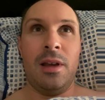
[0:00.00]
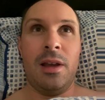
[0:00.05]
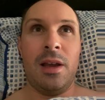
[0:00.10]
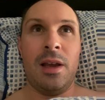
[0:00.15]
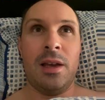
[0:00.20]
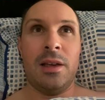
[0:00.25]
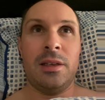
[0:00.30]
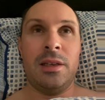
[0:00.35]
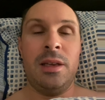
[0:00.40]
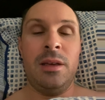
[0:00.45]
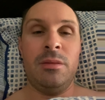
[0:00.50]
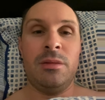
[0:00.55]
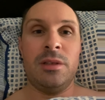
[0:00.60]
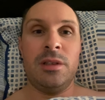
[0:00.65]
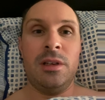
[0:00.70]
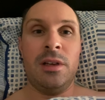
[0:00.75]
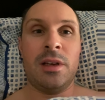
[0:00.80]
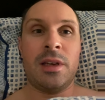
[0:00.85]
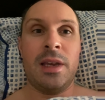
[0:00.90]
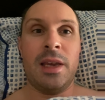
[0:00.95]
and he was
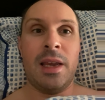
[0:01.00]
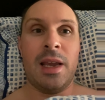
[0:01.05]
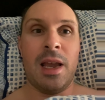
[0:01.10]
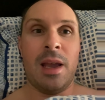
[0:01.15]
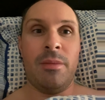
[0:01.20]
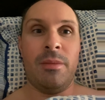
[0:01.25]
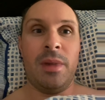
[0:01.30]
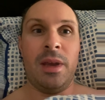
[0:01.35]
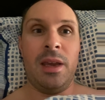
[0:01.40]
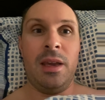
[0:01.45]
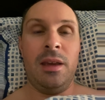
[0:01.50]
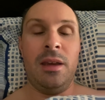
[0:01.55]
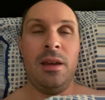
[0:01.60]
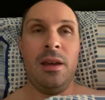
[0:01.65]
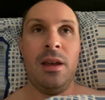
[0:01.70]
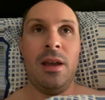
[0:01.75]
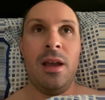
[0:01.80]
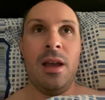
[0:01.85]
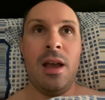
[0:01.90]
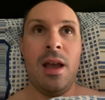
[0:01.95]
looking at me
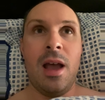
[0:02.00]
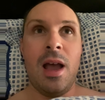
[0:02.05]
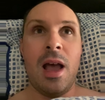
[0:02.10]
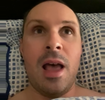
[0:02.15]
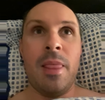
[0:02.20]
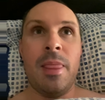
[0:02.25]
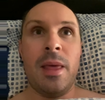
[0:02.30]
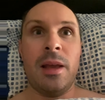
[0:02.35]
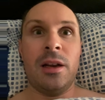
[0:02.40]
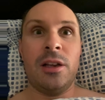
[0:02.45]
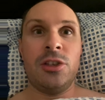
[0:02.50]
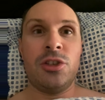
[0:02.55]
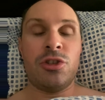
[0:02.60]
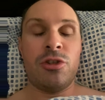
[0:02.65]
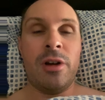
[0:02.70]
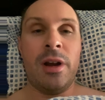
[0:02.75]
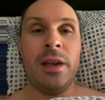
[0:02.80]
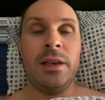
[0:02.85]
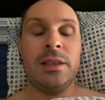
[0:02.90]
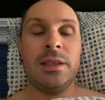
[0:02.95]
and then I
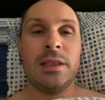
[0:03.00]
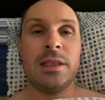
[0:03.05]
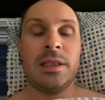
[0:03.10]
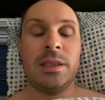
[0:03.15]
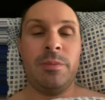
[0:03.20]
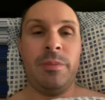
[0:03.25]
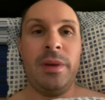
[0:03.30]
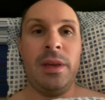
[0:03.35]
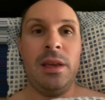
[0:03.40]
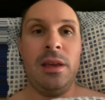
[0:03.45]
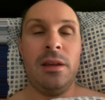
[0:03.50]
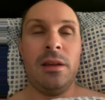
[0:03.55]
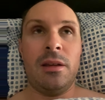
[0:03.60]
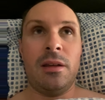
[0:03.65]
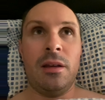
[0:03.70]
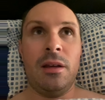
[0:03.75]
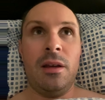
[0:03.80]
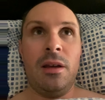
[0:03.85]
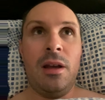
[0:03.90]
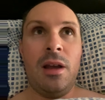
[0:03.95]
tried to speak